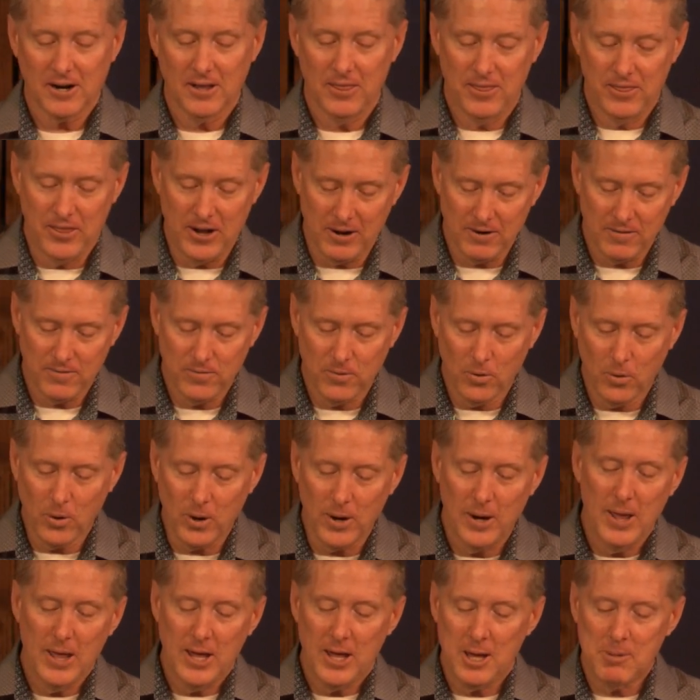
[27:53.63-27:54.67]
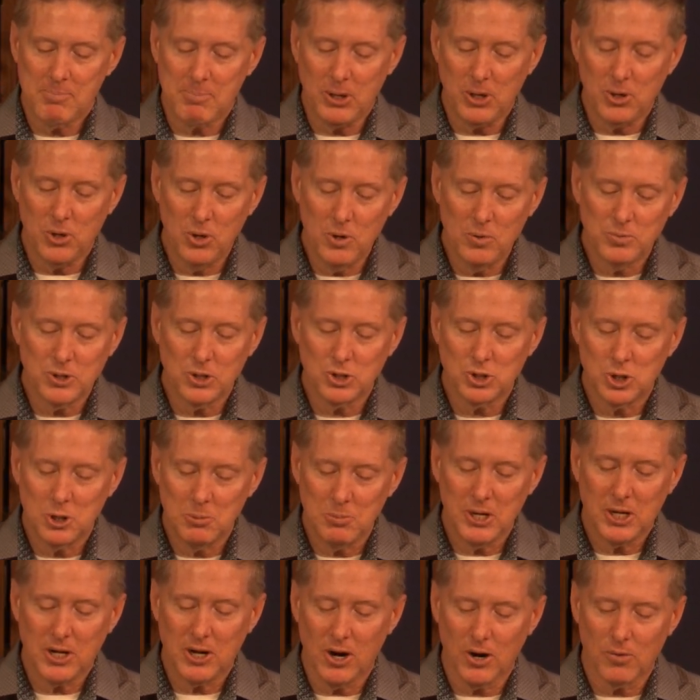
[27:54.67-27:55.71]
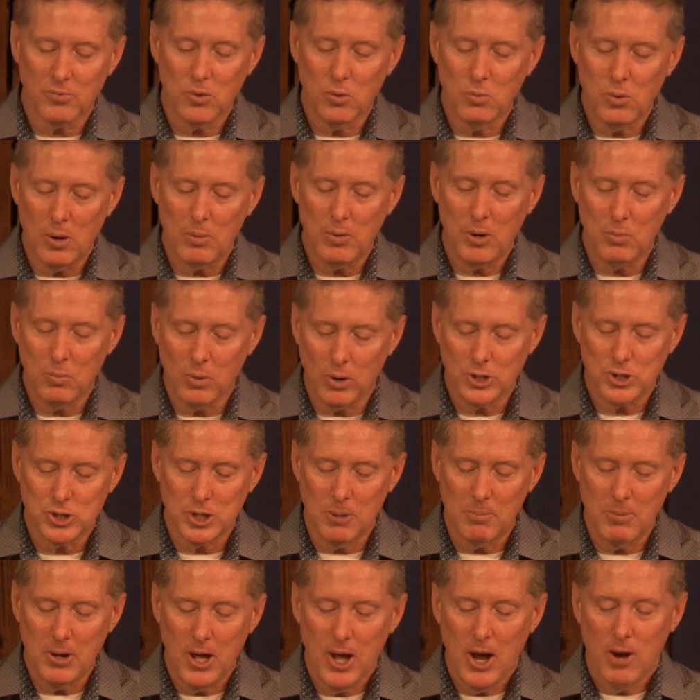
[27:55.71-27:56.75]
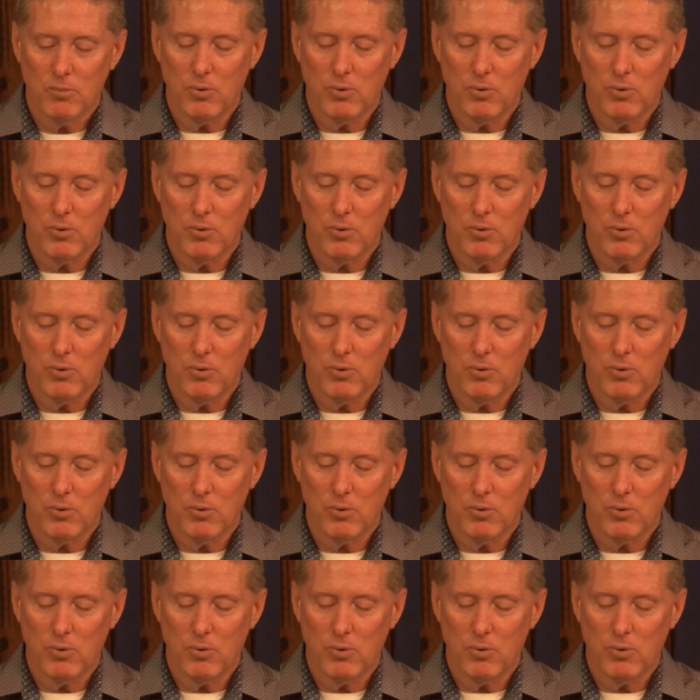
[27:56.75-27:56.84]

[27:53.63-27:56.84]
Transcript: Therefore, it behooves us to be careful what we worship.